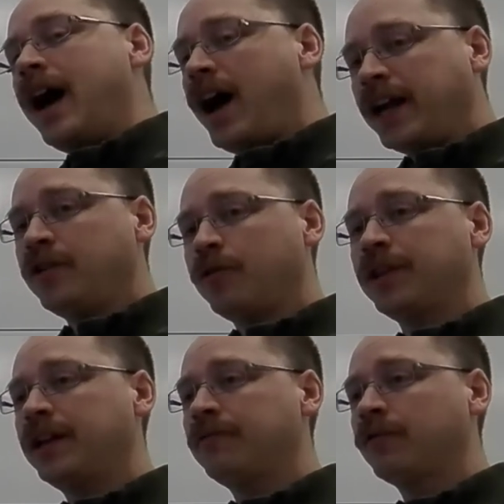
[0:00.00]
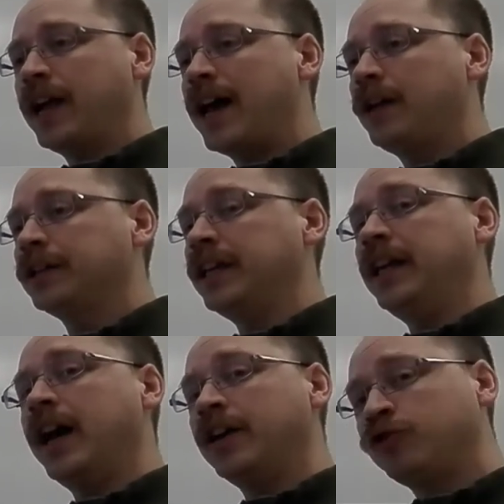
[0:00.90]
I know that in reality,
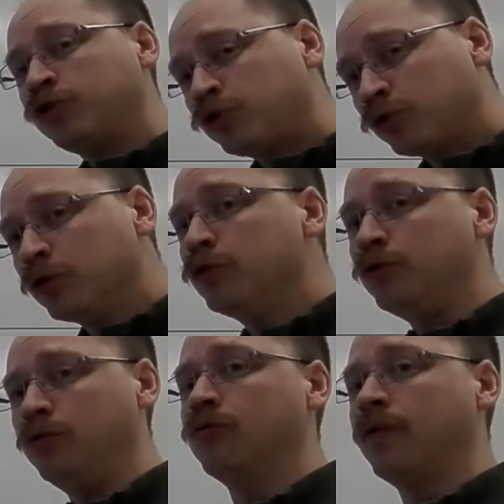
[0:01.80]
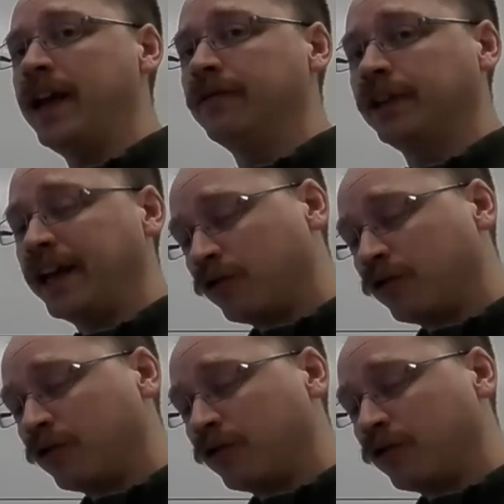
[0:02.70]
a true ray of light, a